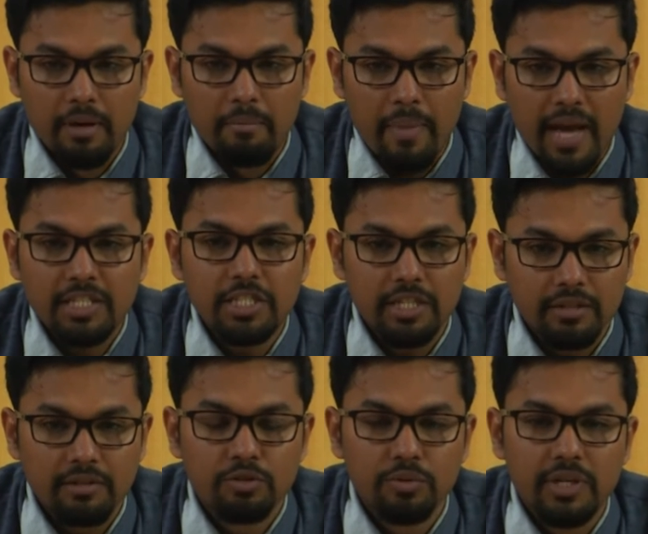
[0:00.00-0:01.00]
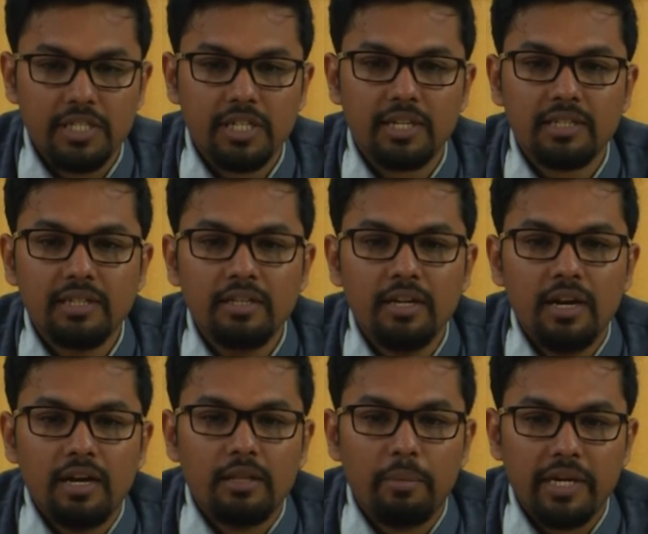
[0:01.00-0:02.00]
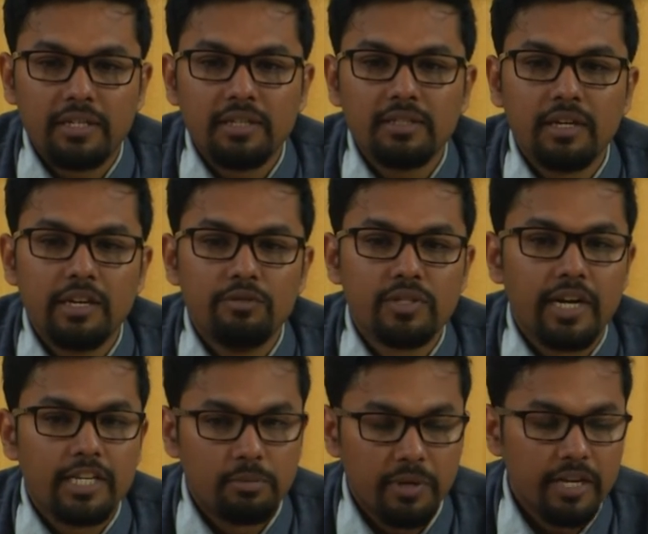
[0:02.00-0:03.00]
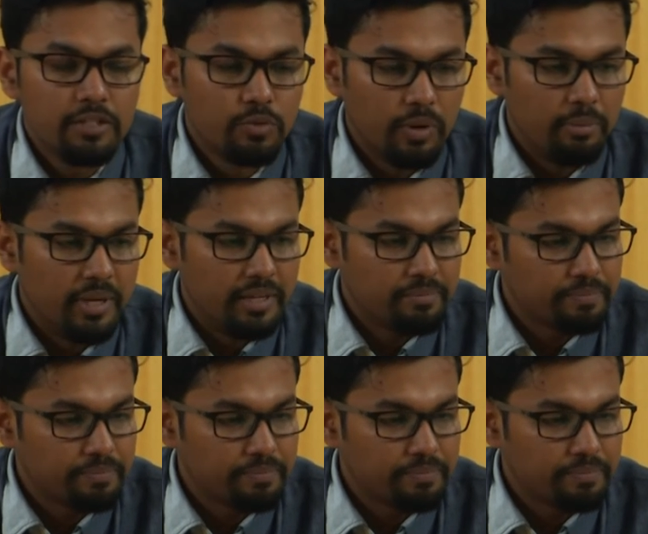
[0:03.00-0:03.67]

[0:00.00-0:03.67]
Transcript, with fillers: matching to each other, the better the user experience will be